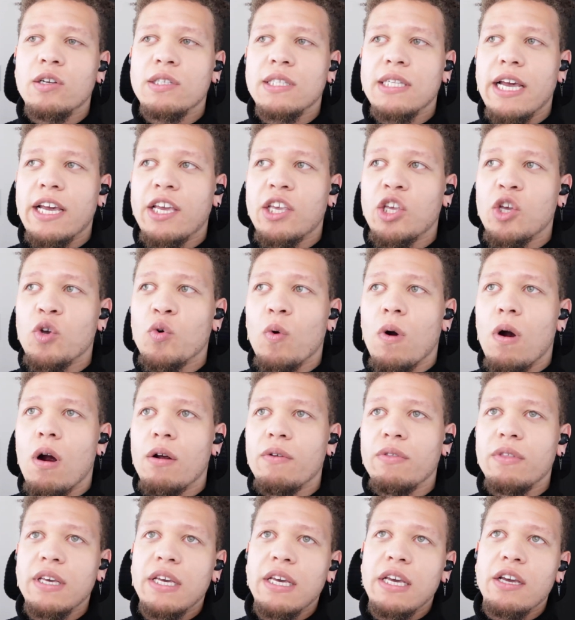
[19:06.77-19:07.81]
is like you are
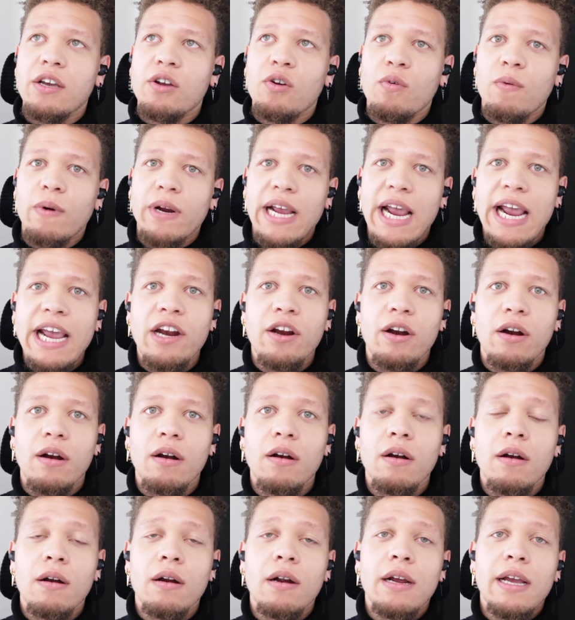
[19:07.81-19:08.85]
the creator